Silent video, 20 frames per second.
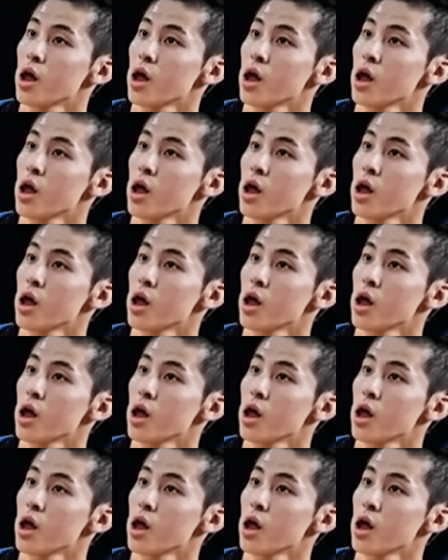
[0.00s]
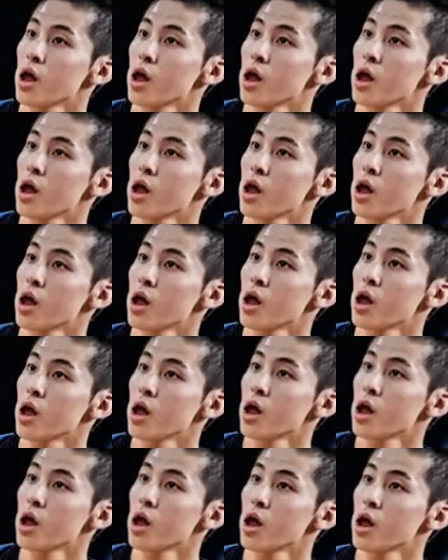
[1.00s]

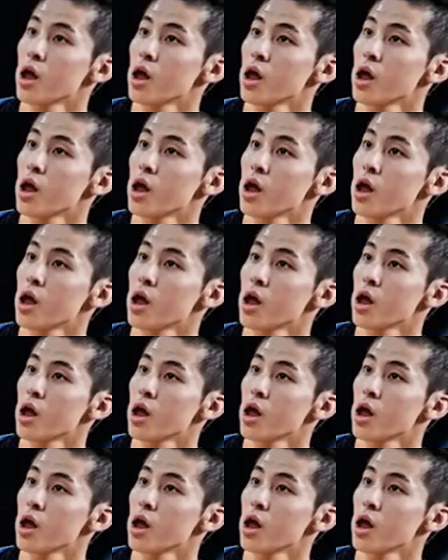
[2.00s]
This person isn't speaking.